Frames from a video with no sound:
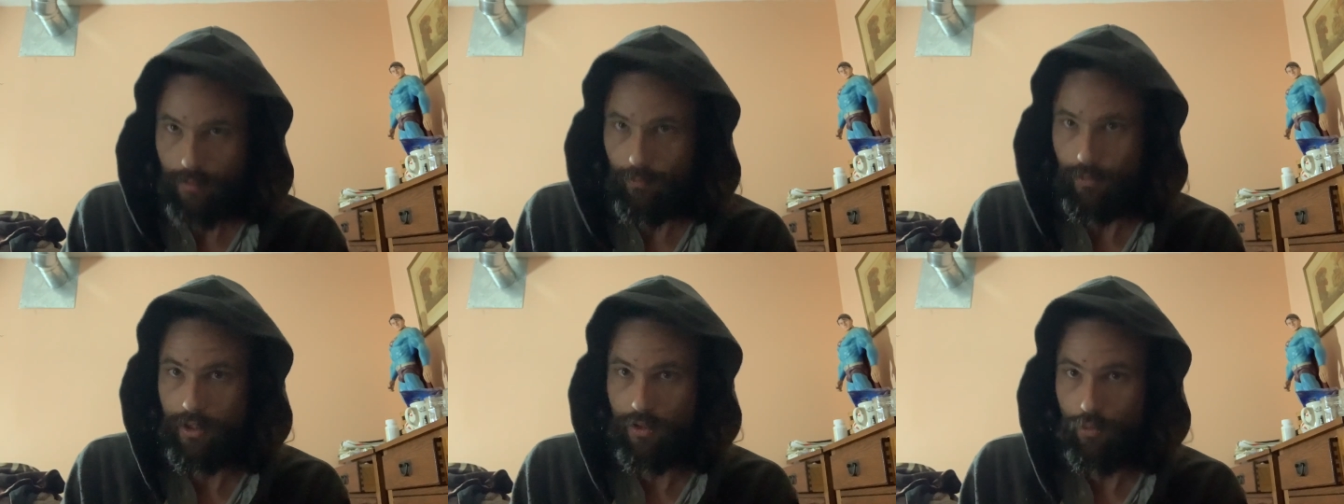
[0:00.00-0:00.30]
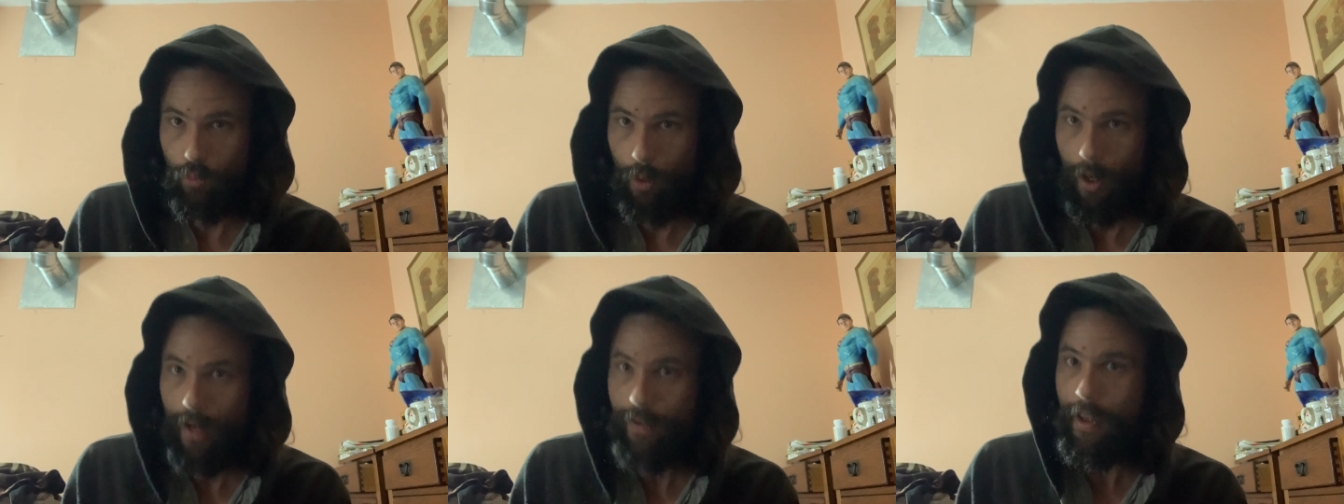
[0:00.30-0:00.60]
which is
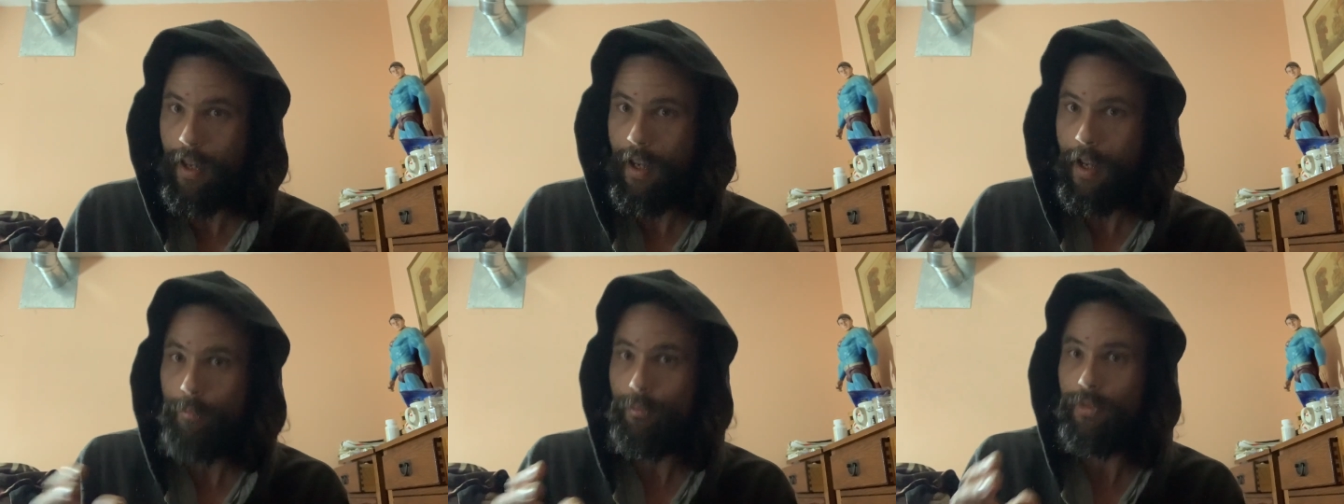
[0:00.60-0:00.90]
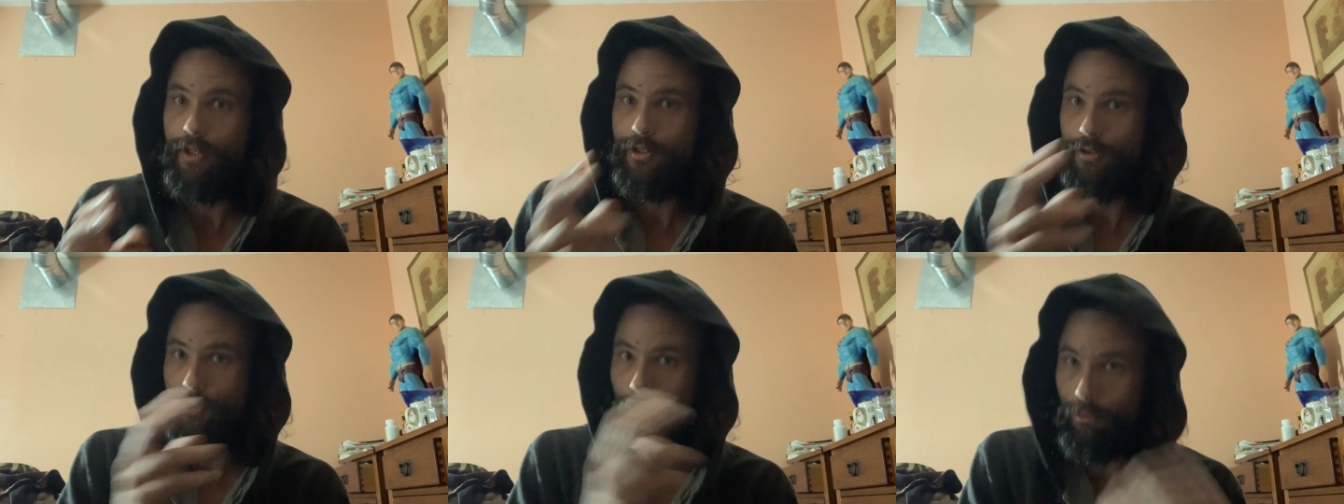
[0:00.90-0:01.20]
why the hemp
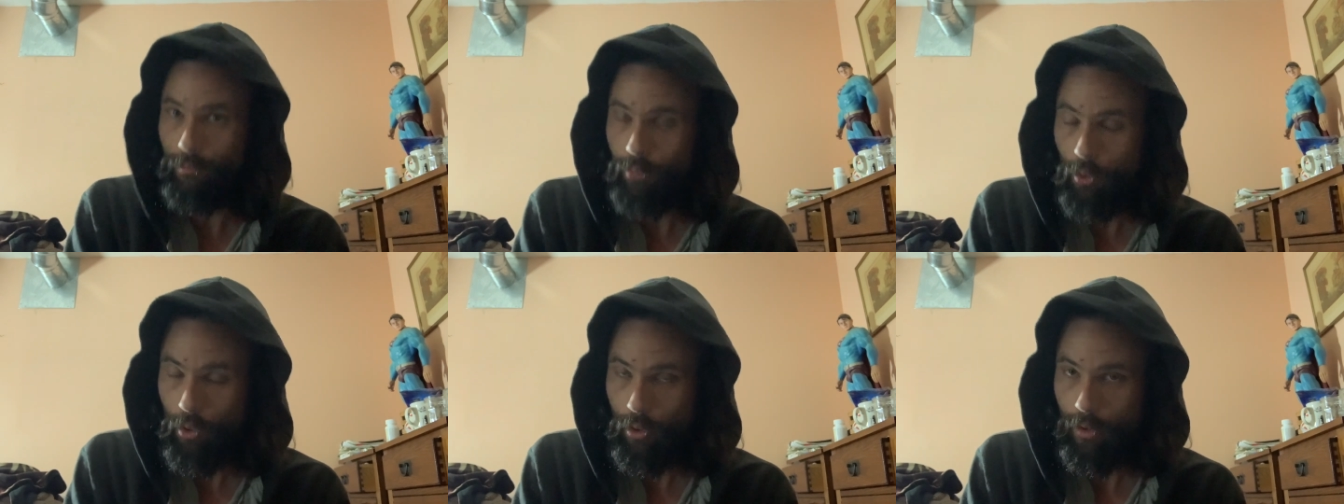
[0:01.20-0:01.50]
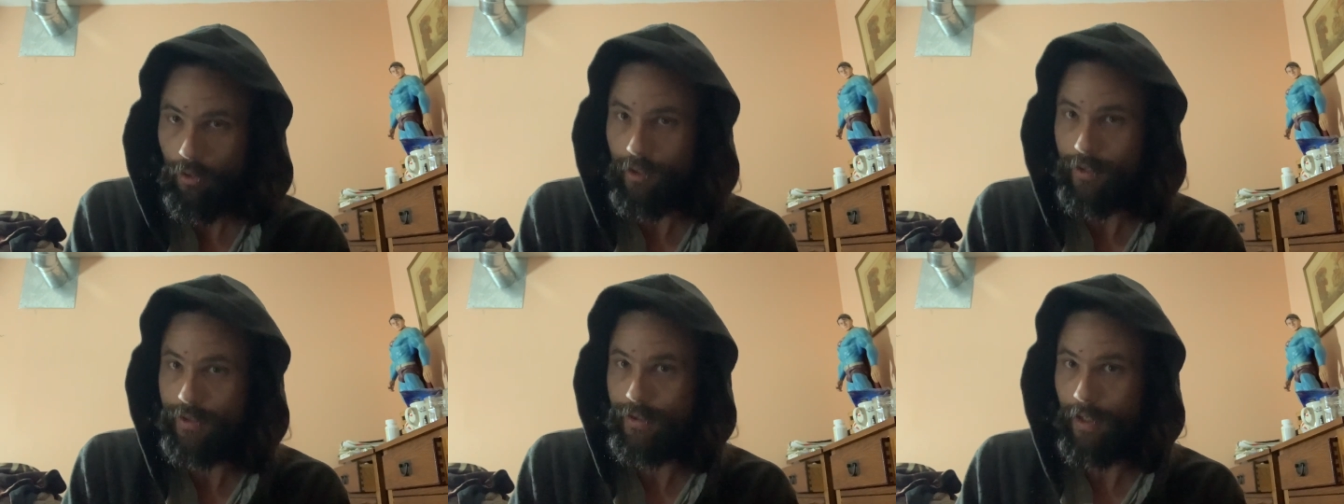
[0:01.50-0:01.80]
is so
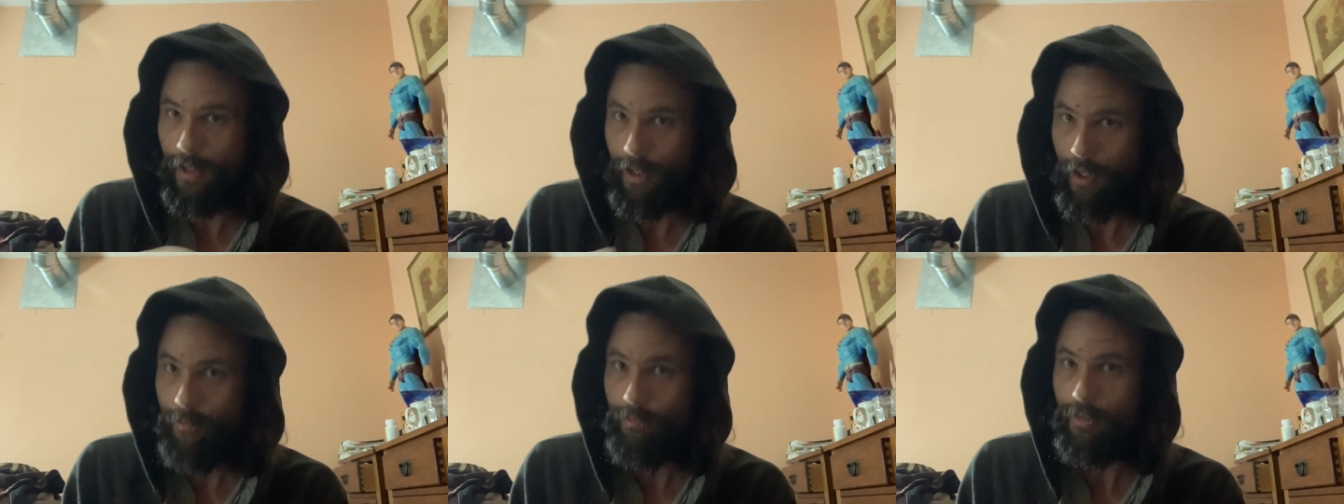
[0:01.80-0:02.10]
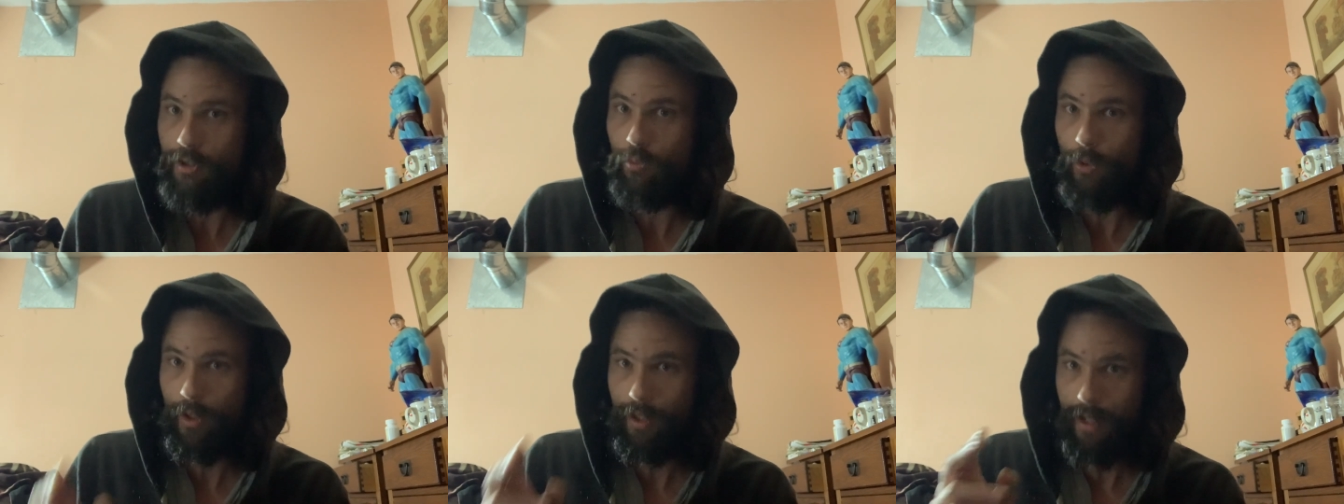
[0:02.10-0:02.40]
important because the hemp
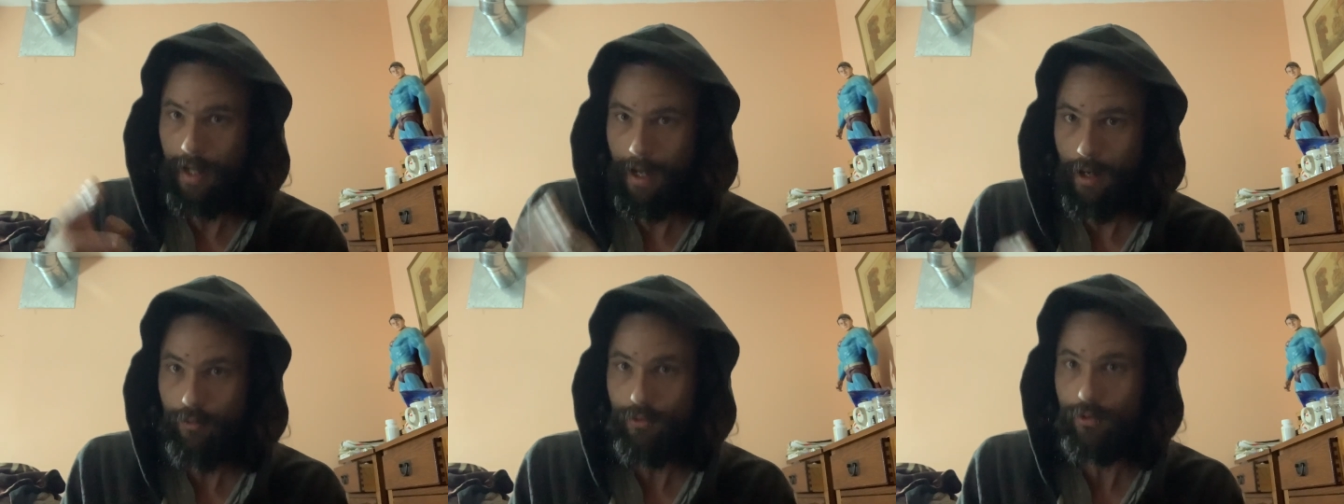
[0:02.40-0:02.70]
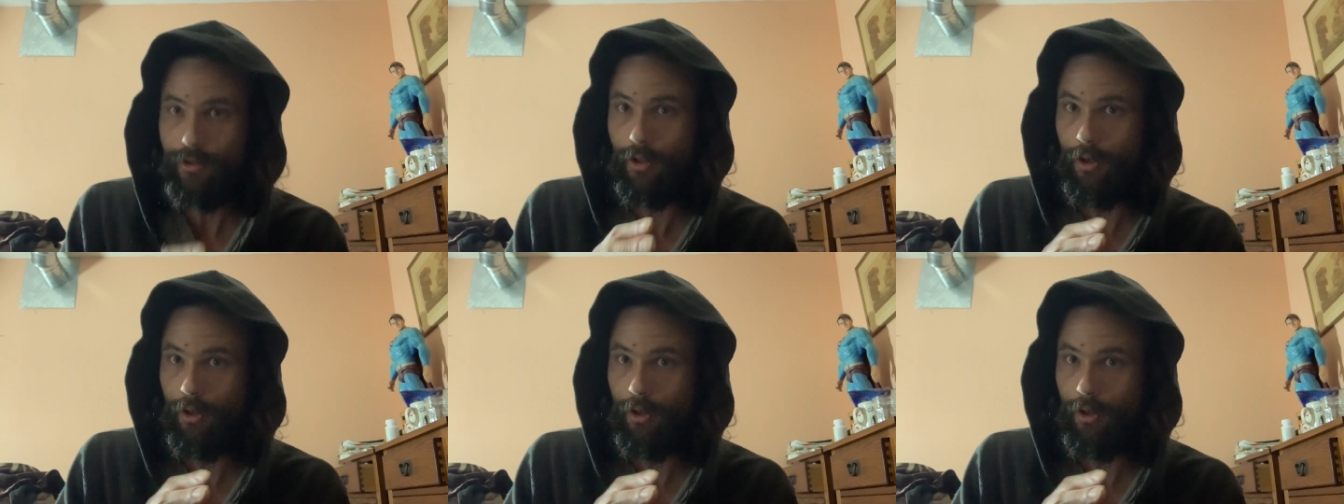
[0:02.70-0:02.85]
is what counters